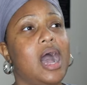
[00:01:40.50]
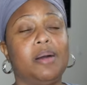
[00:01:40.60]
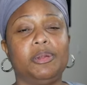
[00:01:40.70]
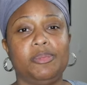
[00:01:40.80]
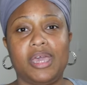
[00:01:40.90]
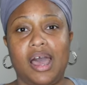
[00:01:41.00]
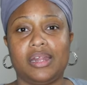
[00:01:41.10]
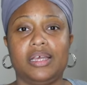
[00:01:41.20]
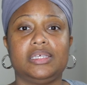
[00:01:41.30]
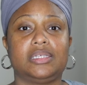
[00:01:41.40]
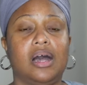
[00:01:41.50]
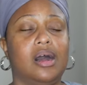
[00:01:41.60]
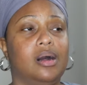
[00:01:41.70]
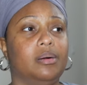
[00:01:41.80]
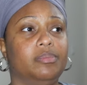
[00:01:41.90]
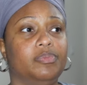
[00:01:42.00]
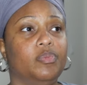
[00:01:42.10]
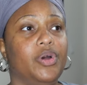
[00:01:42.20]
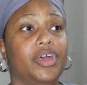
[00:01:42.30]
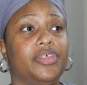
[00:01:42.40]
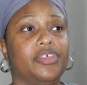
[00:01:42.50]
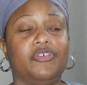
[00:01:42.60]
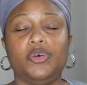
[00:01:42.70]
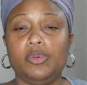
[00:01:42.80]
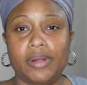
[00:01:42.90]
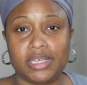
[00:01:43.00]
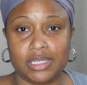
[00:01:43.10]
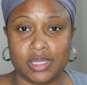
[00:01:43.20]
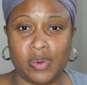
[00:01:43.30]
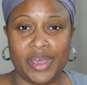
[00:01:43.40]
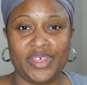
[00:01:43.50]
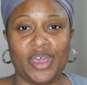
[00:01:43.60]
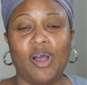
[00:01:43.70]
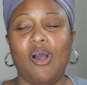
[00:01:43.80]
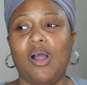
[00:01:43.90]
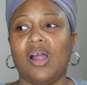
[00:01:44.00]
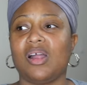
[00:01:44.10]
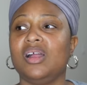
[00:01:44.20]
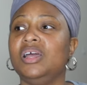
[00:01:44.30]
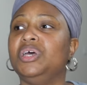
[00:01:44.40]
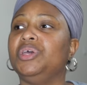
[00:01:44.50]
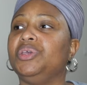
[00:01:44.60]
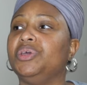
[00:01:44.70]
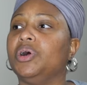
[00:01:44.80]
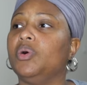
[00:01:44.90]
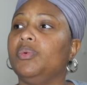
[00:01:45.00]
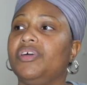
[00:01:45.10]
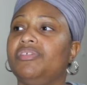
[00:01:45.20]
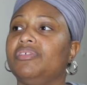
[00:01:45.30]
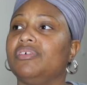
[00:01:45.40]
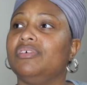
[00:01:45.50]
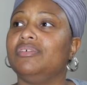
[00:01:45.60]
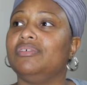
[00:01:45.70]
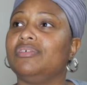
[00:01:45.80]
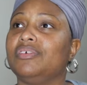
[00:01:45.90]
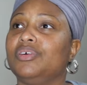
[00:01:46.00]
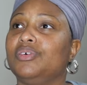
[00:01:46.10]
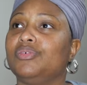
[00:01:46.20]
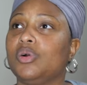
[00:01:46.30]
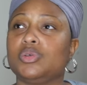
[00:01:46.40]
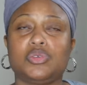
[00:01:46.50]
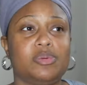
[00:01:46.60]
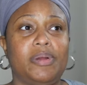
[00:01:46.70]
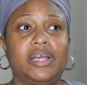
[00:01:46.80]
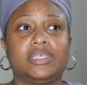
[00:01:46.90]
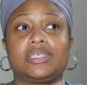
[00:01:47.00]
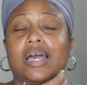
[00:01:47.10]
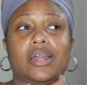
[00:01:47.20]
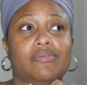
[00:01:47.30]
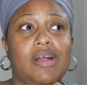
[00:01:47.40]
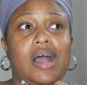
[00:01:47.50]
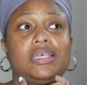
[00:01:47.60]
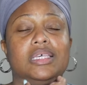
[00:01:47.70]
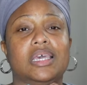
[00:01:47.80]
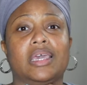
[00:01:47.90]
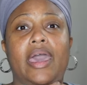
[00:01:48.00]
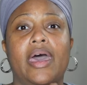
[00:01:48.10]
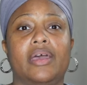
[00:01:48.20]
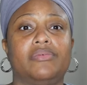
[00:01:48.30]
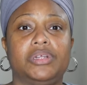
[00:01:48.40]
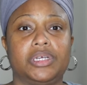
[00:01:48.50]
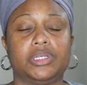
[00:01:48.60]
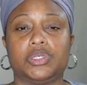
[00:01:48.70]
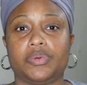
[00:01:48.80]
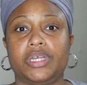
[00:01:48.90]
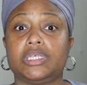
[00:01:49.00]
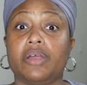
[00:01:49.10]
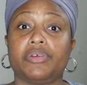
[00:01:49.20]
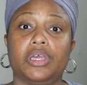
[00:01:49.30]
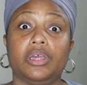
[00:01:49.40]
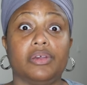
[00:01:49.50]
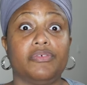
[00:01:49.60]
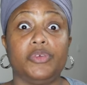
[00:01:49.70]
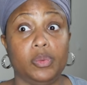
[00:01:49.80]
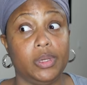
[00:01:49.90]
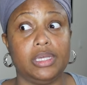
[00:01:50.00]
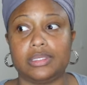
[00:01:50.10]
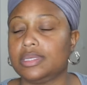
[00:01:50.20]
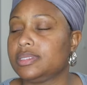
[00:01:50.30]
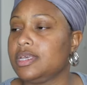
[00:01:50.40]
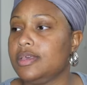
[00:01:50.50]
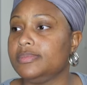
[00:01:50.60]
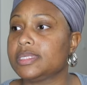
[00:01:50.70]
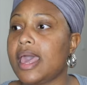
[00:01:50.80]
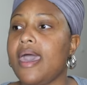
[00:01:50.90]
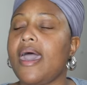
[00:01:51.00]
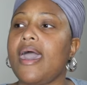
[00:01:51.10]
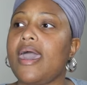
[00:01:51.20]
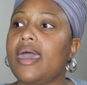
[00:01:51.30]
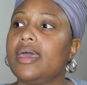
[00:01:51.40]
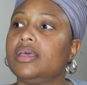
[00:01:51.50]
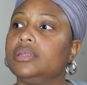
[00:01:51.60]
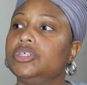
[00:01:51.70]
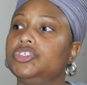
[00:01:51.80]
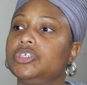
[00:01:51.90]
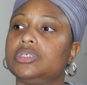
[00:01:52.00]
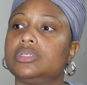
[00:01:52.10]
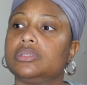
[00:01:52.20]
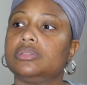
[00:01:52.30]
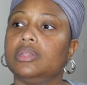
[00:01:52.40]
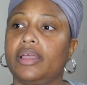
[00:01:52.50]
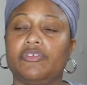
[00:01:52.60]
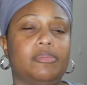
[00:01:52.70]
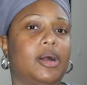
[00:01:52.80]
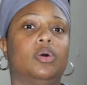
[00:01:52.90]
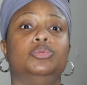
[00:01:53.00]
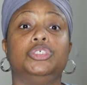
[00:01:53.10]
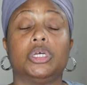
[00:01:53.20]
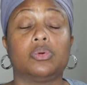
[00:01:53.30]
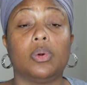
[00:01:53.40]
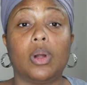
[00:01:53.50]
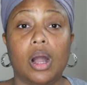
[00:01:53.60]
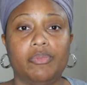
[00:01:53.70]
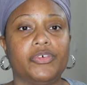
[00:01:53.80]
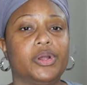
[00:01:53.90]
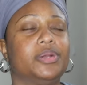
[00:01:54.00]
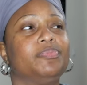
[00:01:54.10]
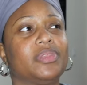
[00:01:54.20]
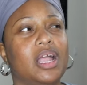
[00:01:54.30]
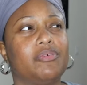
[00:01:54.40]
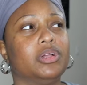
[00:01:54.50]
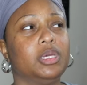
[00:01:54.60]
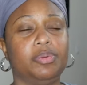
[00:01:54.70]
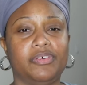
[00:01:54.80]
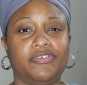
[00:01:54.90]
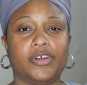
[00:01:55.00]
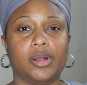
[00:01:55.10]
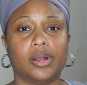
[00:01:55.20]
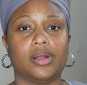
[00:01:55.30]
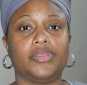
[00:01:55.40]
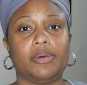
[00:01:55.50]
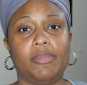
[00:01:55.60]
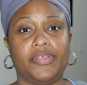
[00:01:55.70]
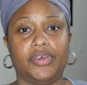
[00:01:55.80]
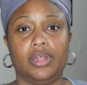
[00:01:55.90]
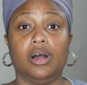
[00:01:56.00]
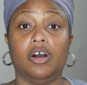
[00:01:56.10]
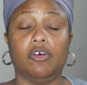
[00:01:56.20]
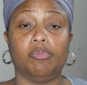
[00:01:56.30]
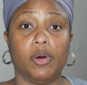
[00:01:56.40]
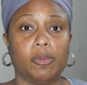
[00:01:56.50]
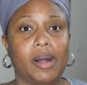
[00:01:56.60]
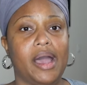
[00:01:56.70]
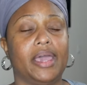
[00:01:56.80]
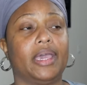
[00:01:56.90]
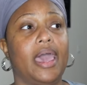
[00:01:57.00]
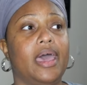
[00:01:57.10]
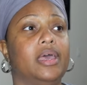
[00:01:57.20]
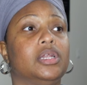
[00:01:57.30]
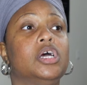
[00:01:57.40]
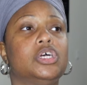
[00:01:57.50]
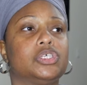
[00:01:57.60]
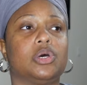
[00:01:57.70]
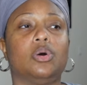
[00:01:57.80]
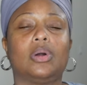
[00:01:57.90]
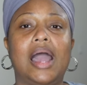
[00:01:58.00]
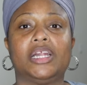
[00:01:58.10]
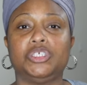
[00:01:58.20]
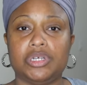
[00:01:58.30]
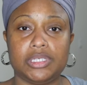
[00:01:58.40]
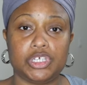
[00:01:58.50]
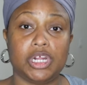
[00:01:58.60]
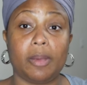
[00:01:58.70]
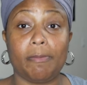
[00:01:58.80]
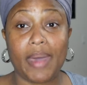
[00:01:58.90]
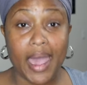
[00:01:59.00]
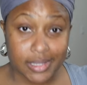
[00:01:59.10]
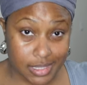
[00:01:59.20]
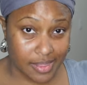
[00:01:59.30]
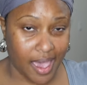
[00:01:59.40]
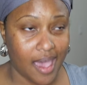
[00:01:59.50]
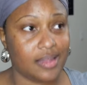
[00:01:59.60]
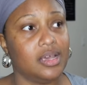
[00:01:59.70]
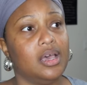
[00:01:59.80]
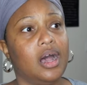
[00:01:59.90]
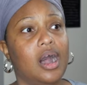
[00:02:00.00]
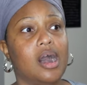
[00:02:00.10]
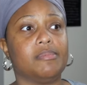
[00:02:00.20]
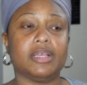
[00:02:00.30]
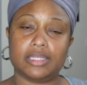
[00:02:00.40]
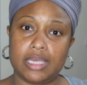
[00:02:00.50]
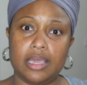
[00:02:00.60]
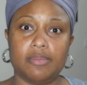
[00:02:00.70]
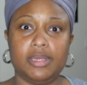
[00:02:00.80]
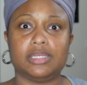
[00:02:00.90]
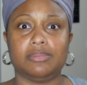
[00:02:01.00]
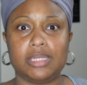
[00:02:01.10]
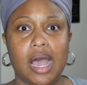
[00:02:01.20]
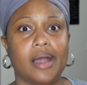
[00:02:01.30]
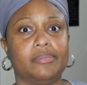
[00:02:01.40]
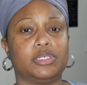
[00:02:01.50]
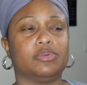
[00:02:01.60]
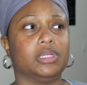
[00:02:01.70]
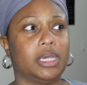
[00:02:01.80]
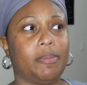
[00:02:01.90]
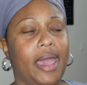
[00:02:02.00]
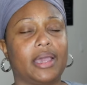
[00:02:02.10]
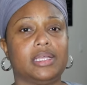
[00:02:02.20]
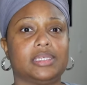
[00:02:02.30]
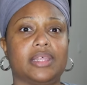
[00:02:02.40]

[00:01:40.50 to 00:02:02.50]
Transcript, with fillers: i'm gonna be honest um, with food prices the way they are you know with grocery prices kind of rising at ridiculous rates every few weeks it seems and just like for my own general comfort, I really prefer the method of bulk buying. And so kind of transitioning back to that, um, it's taken me some time to really get back into